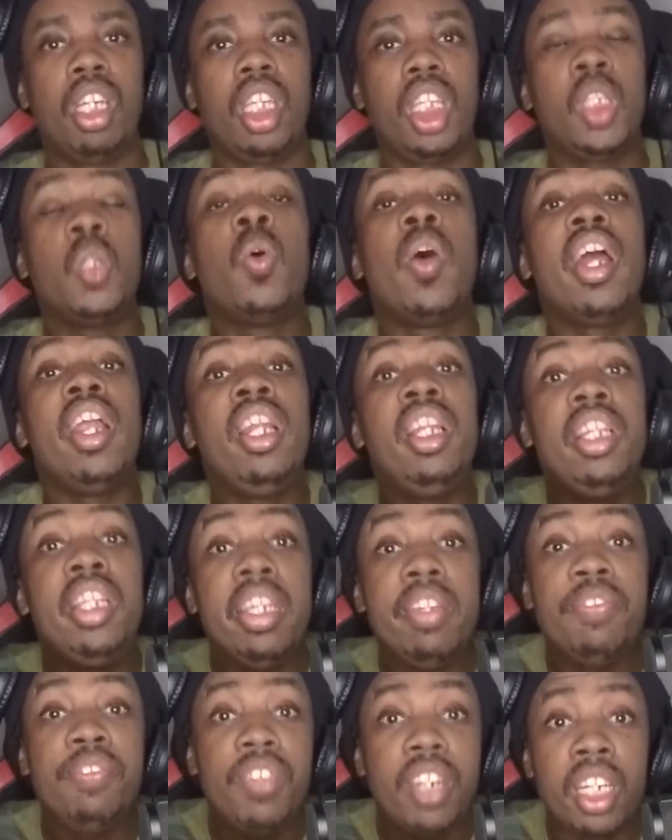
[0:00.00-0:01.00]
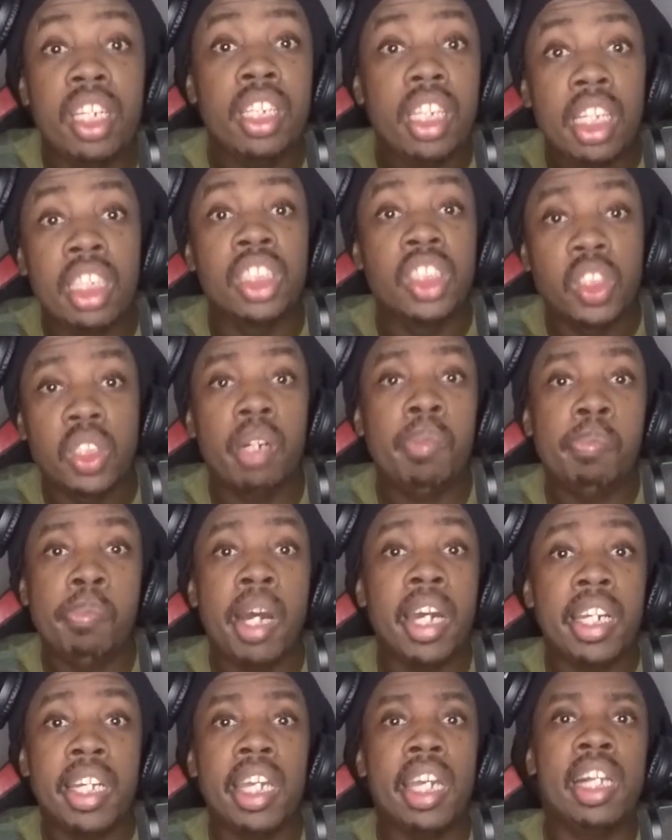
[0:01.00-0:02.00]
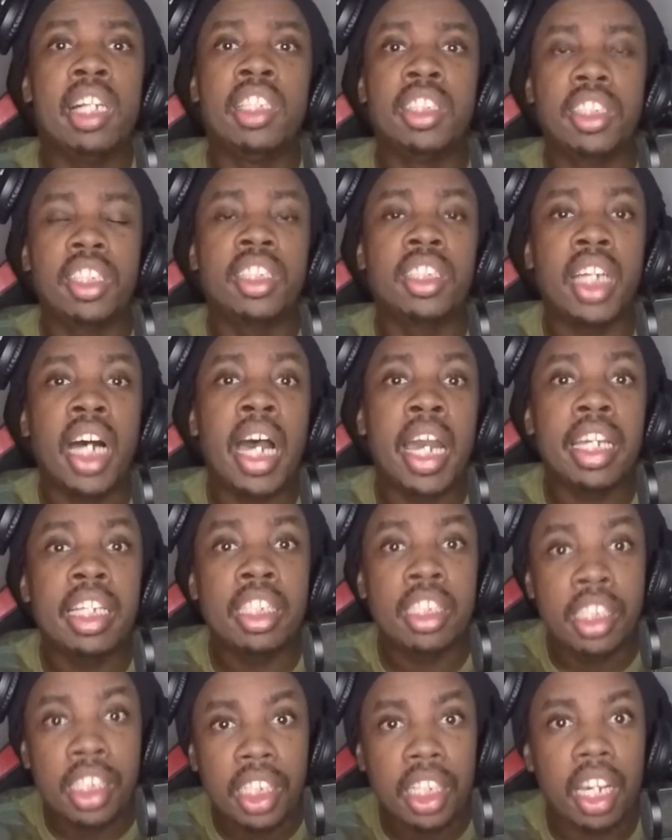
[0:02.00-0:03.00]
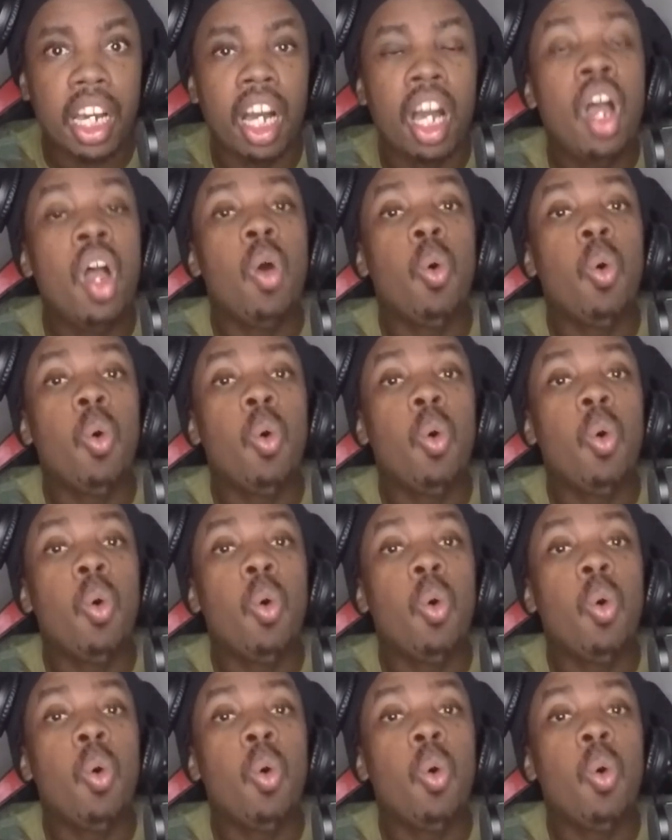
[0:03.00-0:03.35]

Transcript: You are living in somebody else's idea,